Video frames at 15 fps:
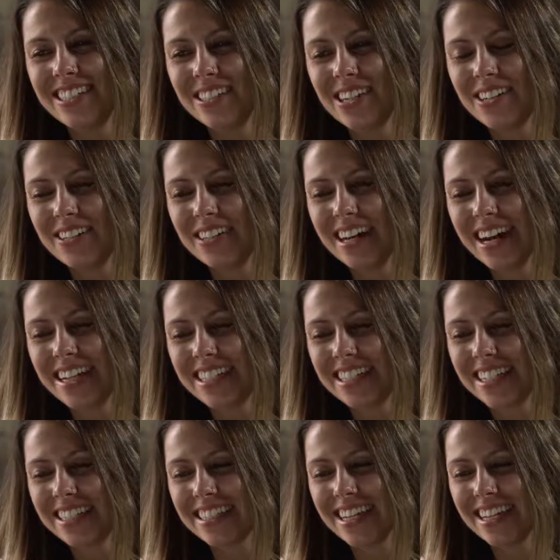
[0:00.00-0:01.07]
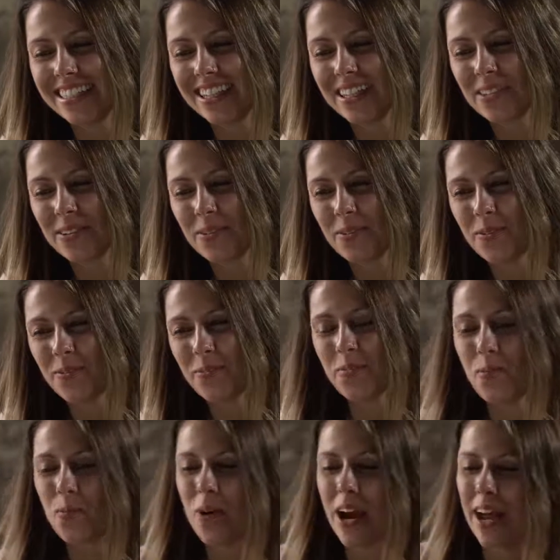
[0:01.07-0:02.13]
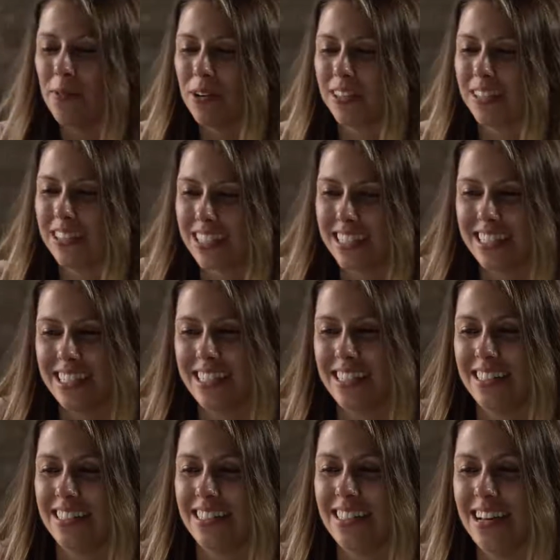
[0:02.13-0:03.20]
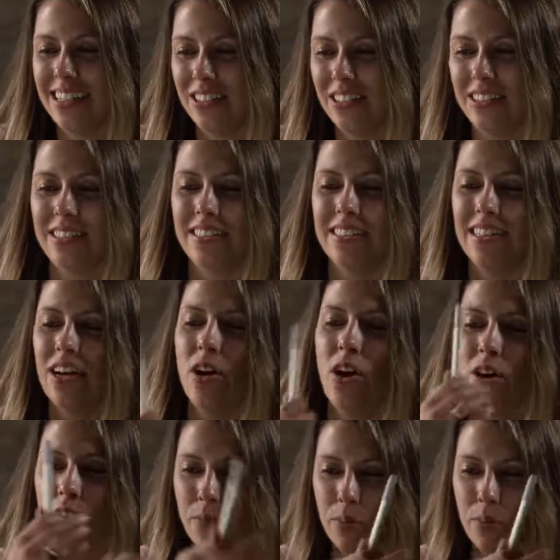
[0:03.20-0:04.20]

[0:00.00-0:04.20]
You know, I think that the other way I want to look at this is not just all